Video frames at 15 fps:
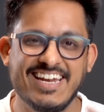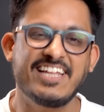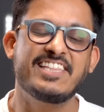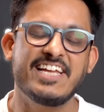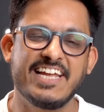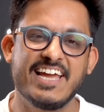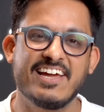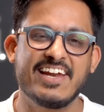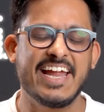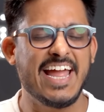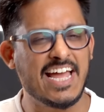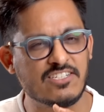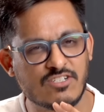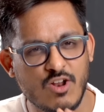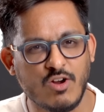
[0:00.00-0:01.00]
Nothing Ear A
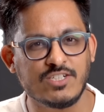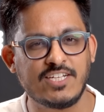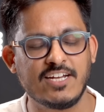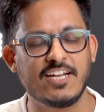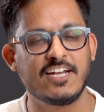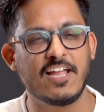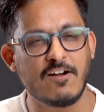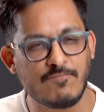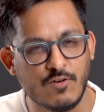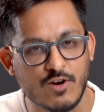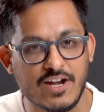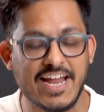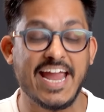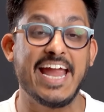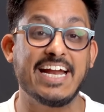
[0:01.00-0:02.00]
has launched in India for
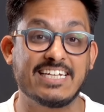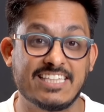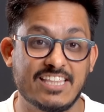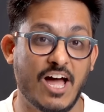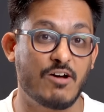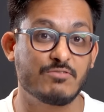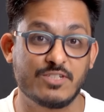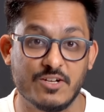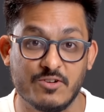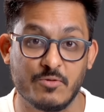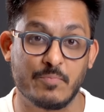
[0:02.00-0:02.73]
8000